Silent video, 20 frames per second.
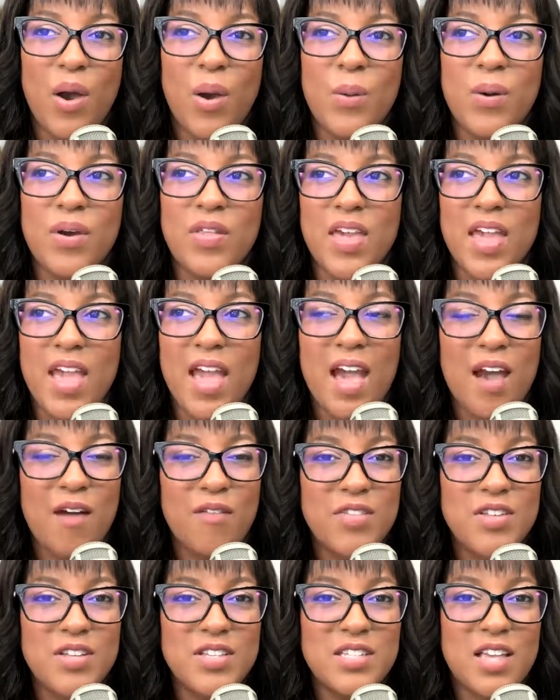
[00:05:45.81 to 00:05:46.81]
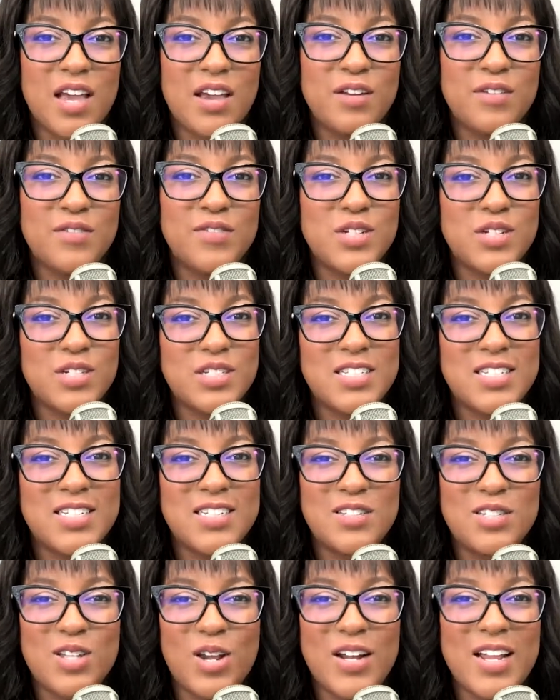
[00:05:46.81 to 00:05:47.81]
where they have this kind of
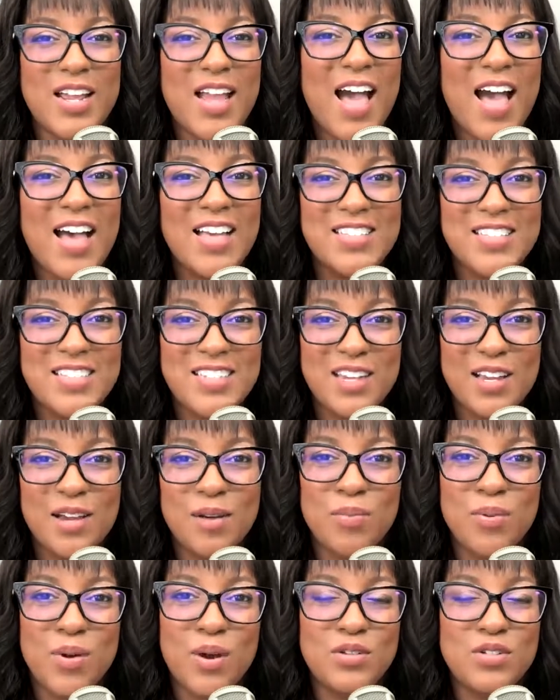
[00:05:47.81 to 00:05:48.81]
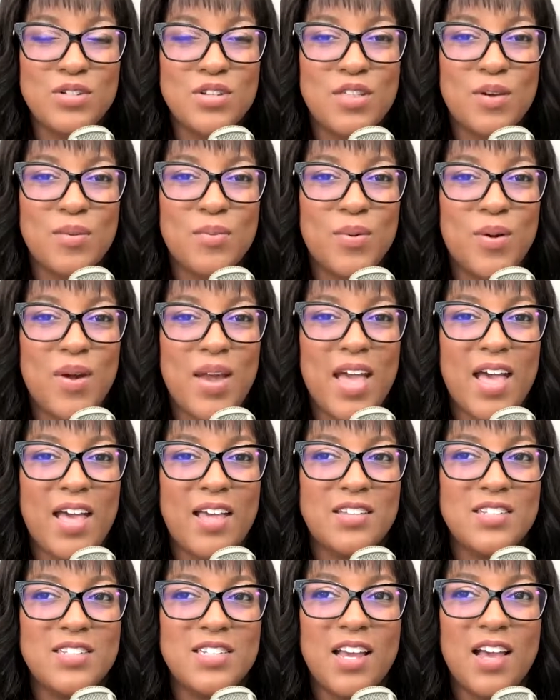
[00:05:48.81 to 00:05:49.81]
sarcastic approach to their
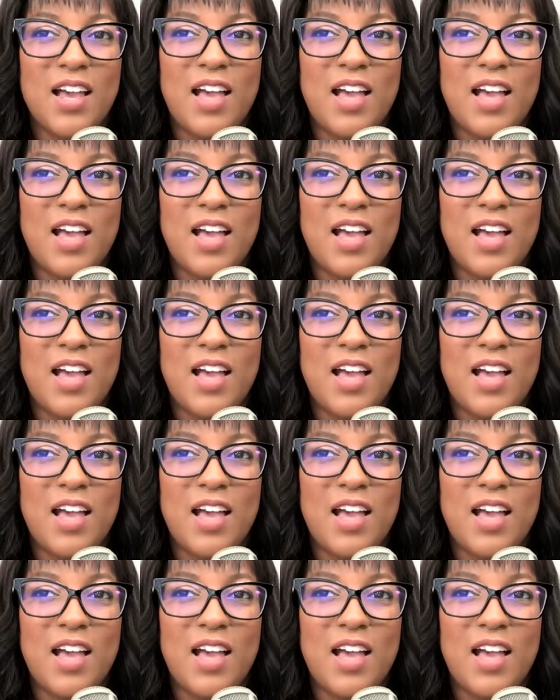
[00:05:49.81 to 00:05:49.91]
brand.